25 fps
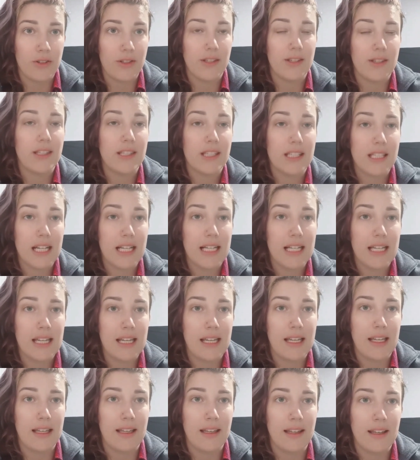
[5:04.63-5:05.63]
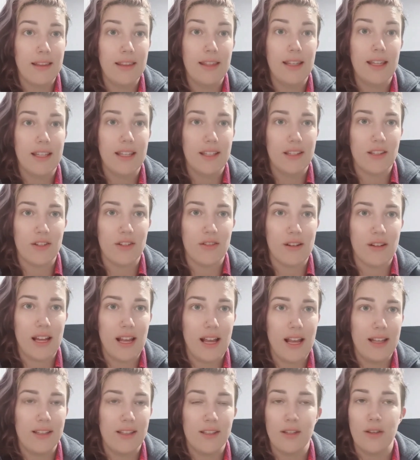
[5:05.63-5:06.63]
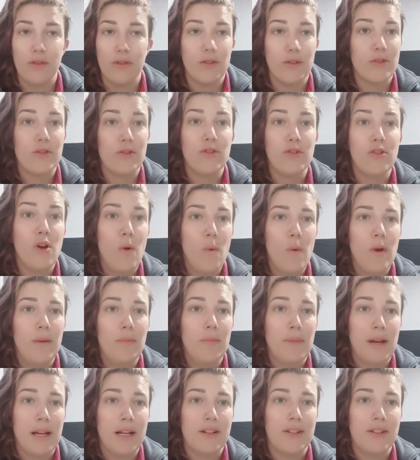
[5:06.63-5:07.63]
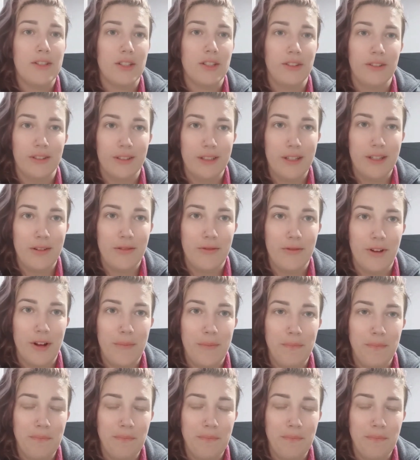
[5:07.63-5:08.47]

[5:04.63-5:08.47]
studying the history, and so there's no one better to learn it from.